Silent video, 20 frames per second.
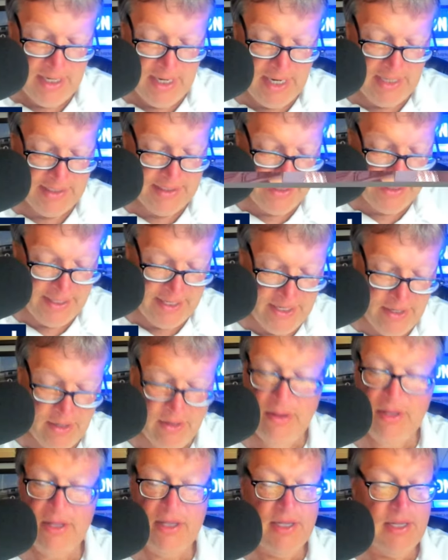uh, to the
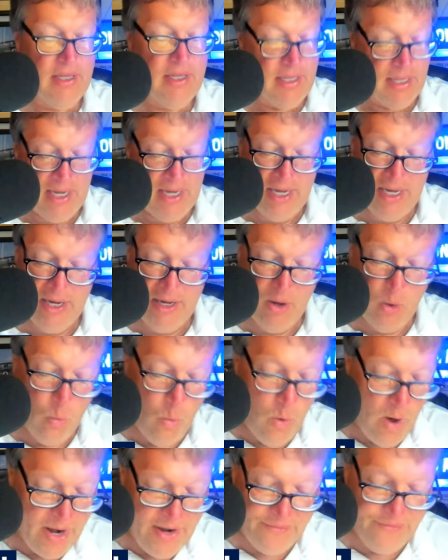hill. Uh, a
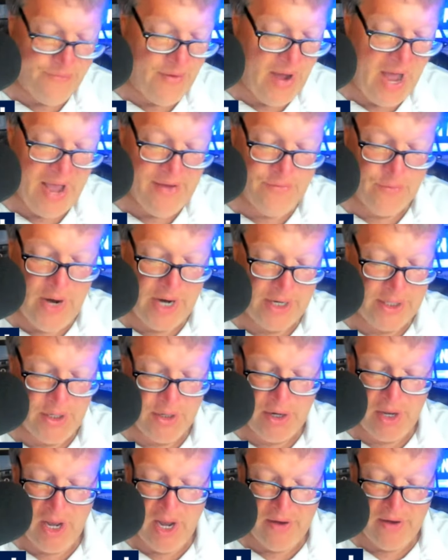one in five
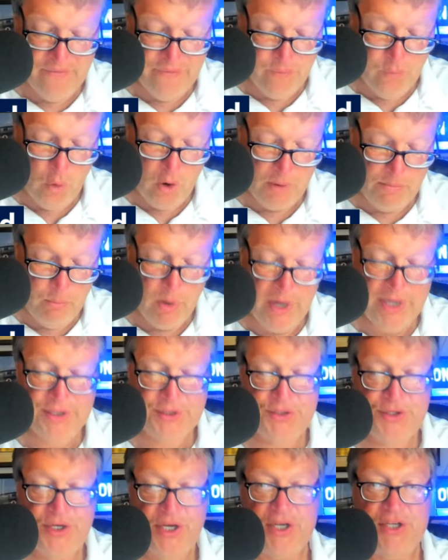record, a
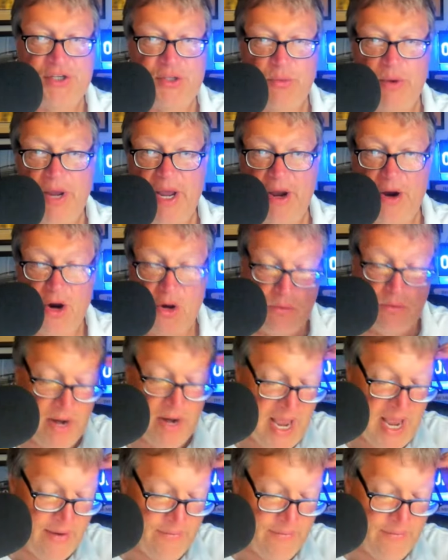4.63 earned run